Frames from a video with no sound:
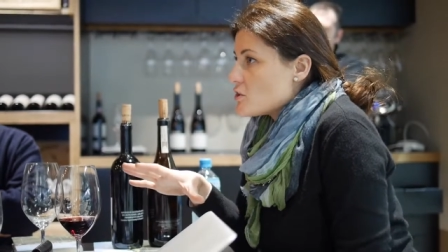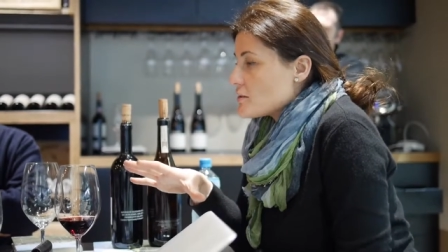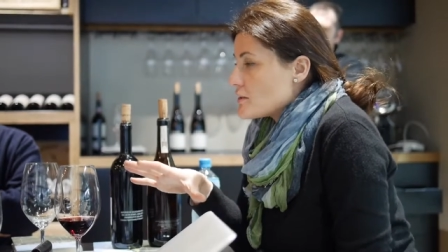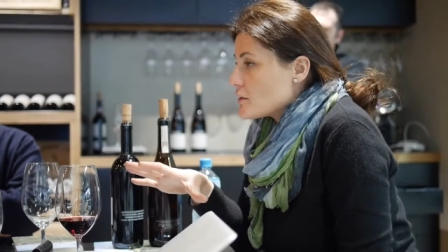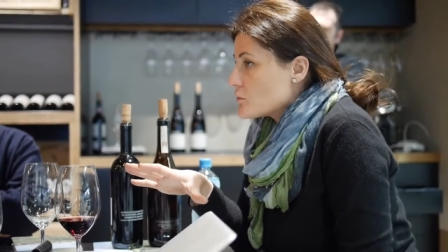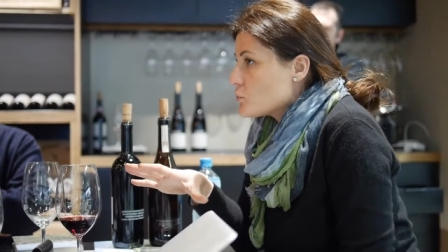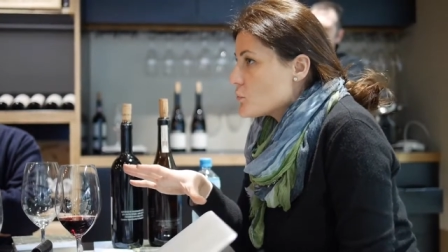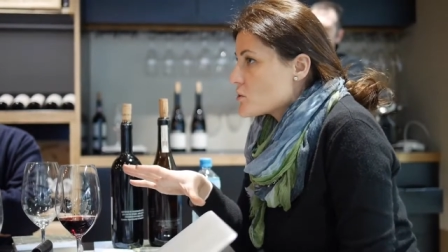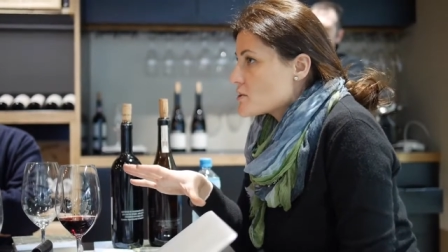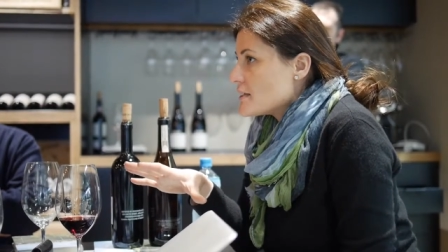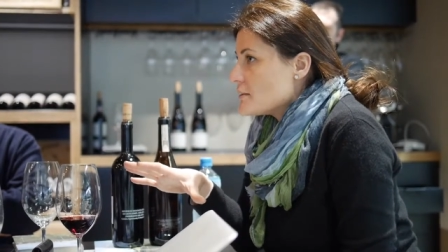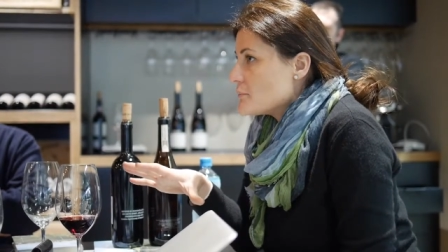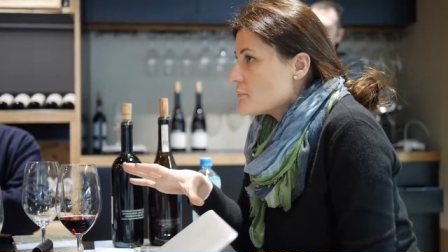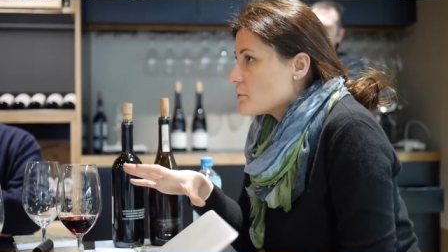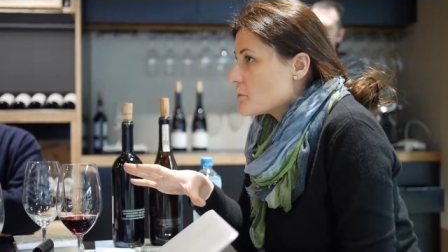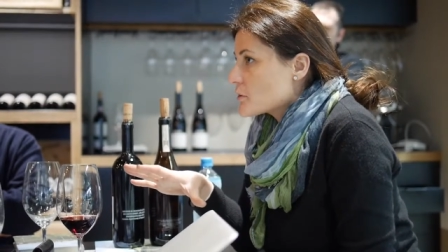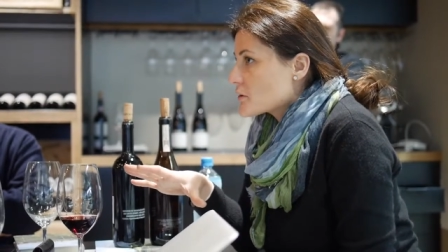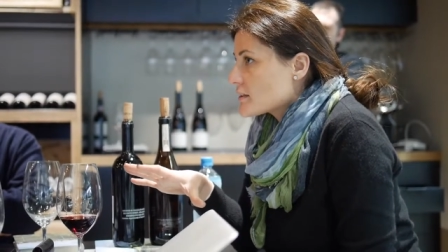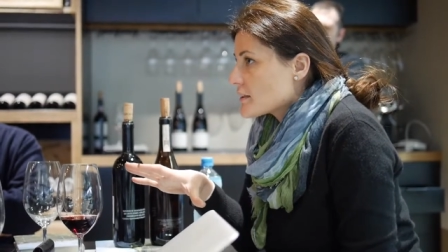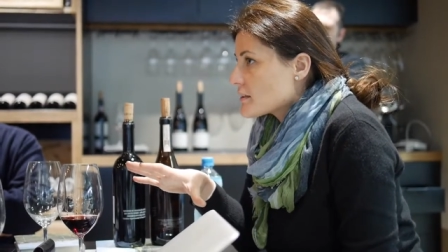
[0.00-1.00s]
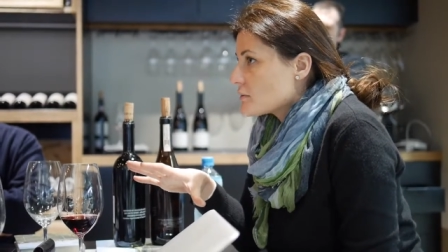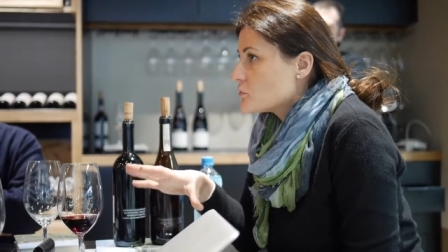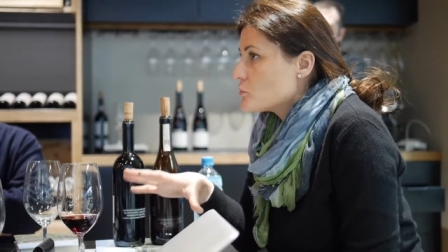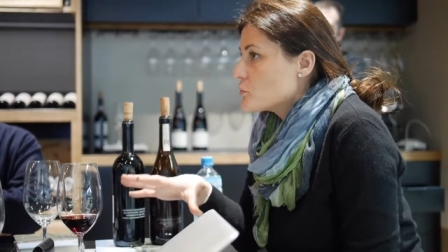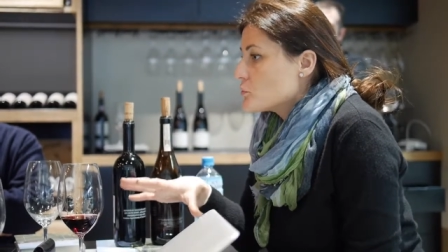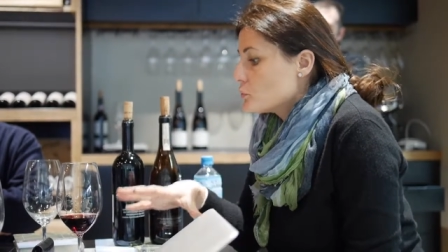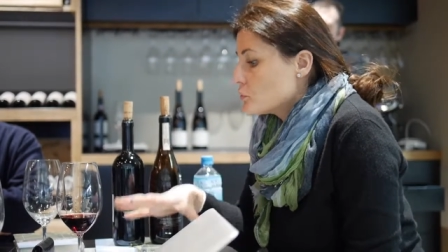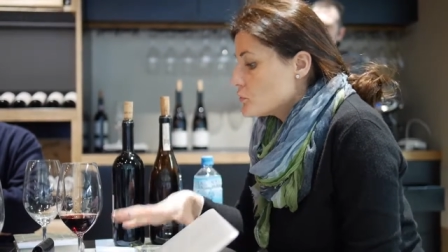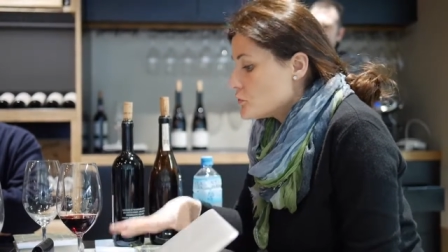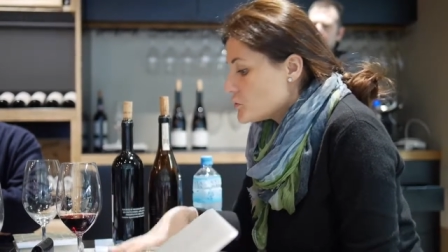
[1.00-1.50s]
and it was important
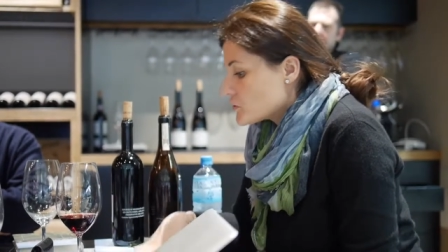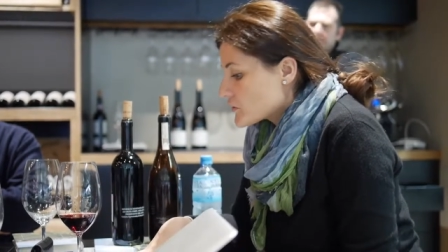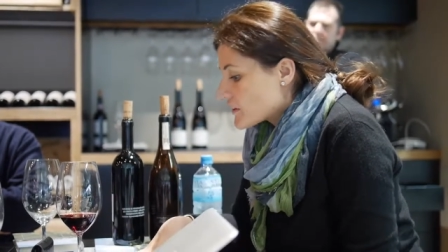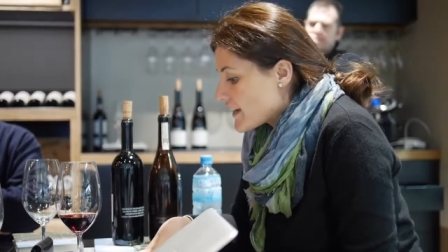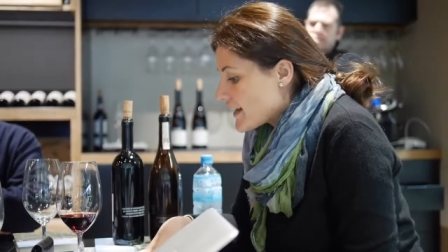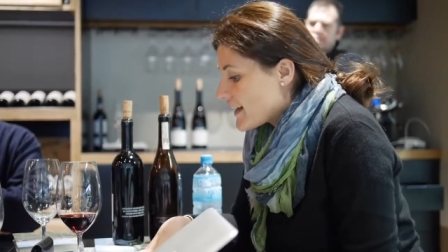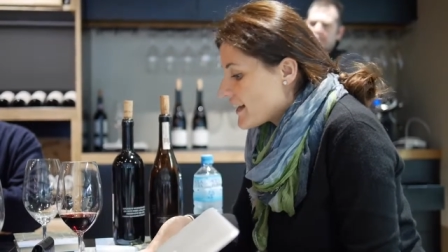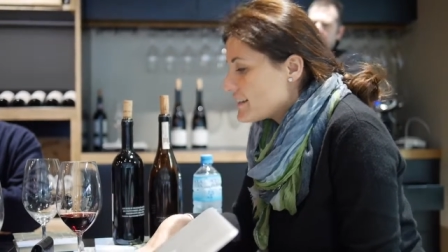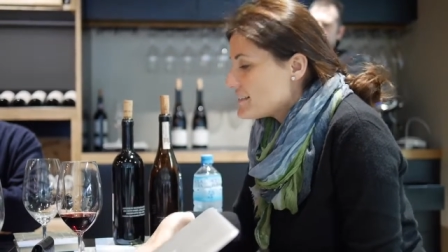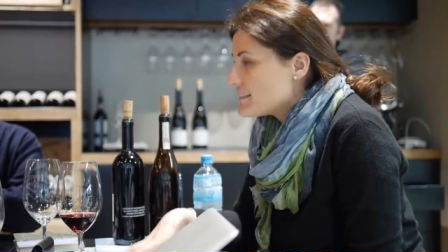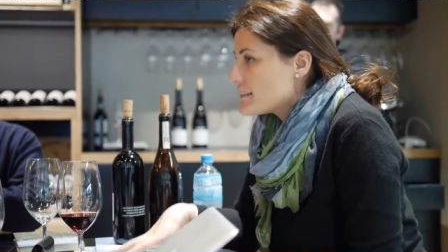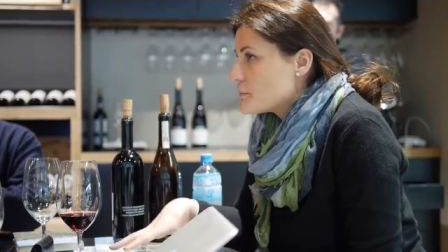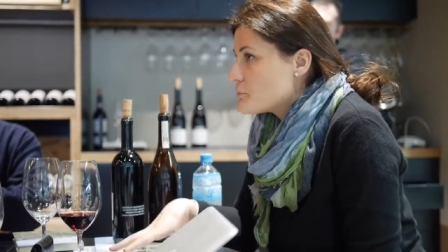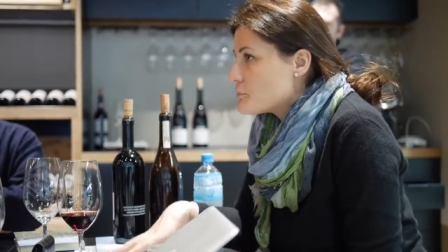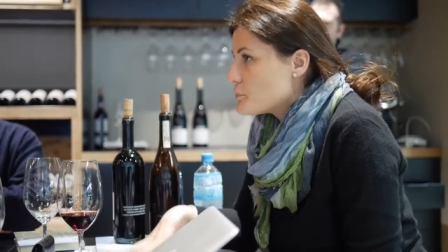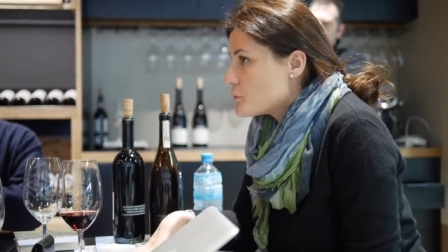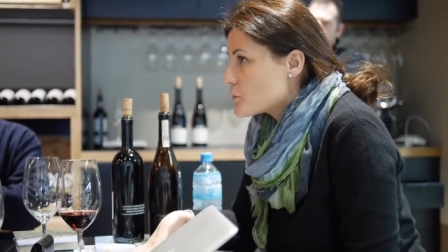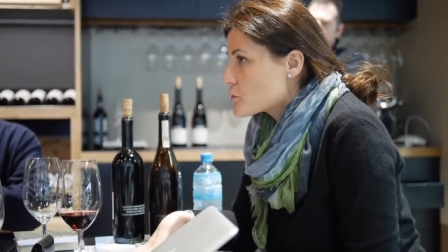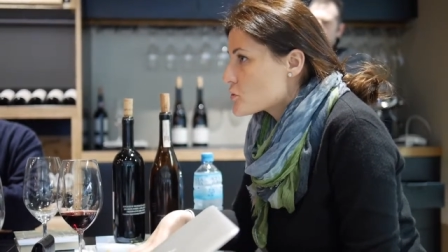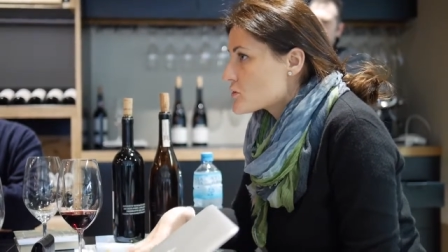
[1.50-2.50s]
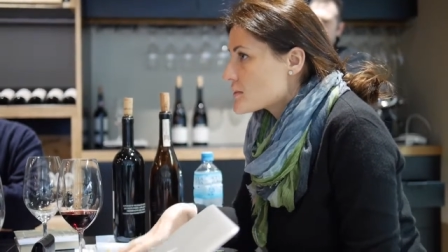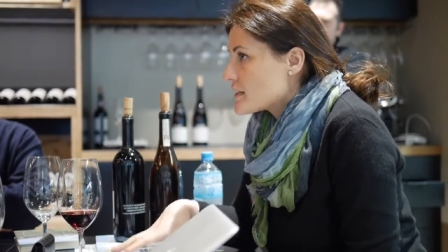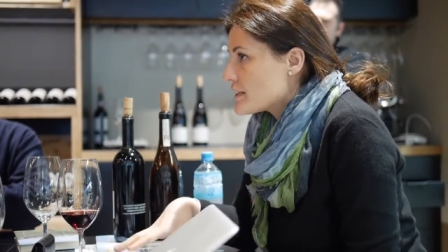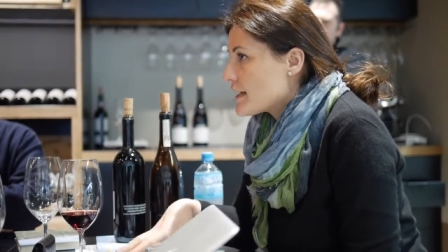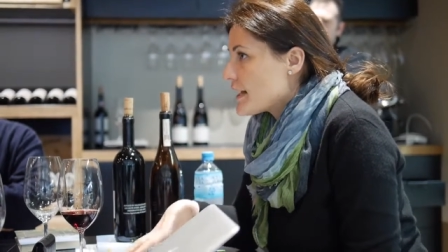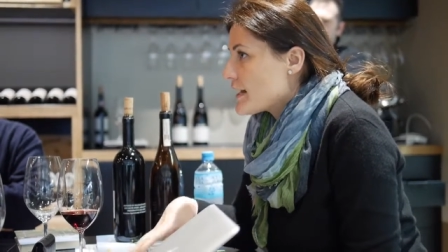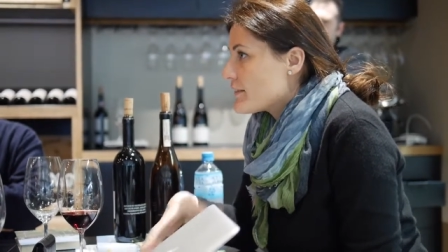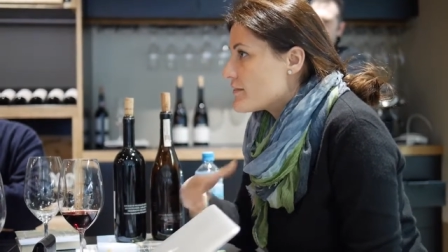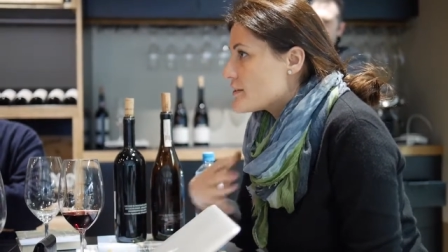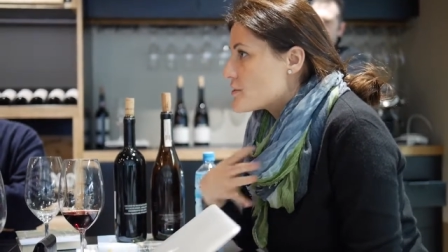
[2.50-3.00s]
to put your hand and purchase
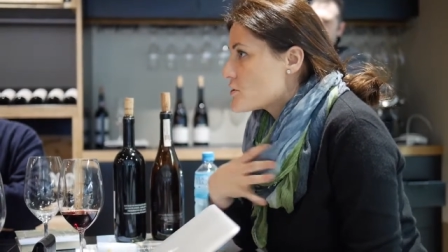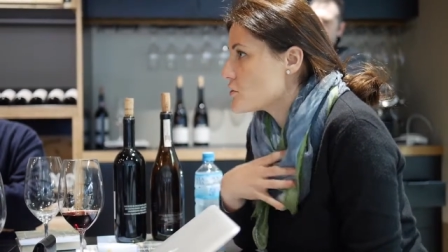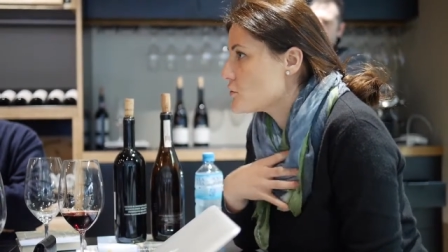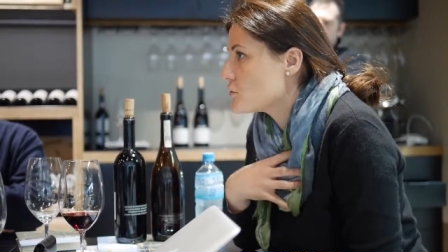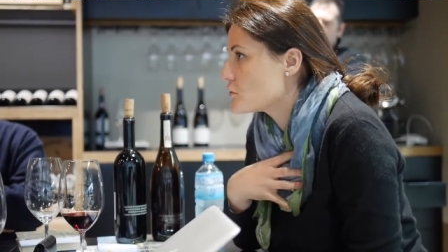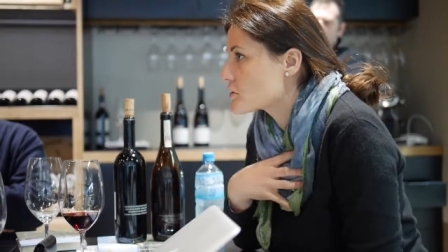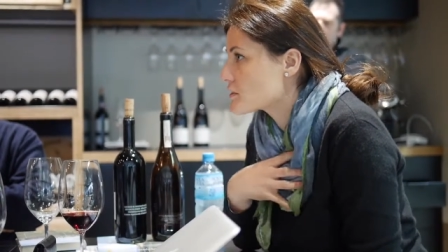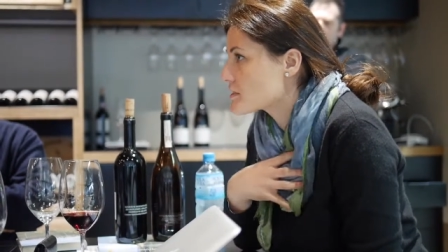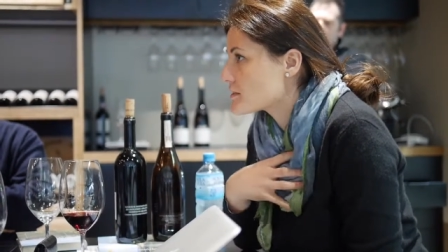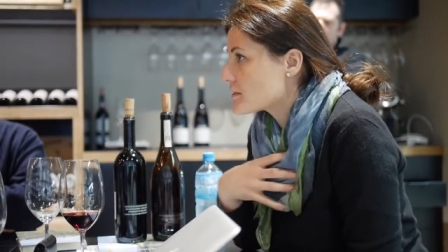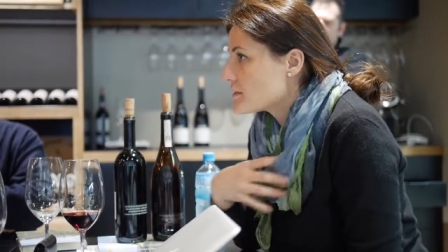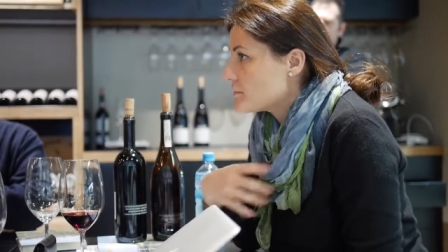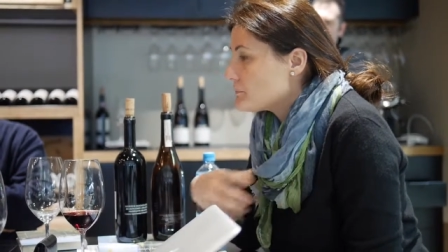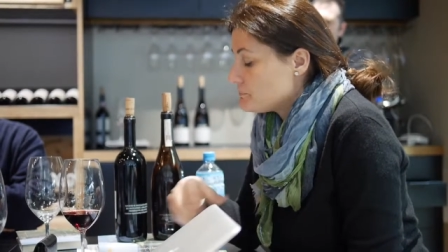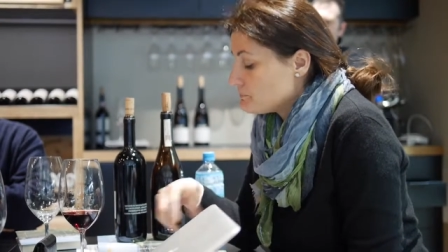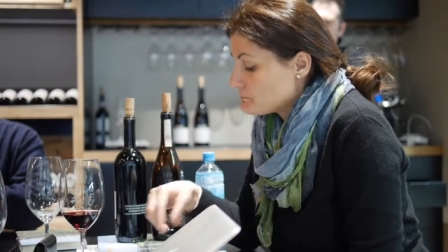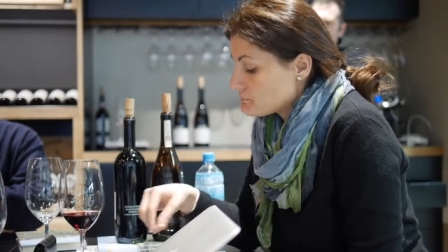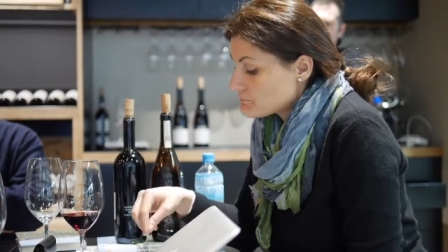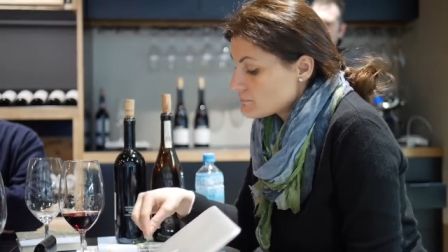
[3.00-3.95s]
and have as yours uh,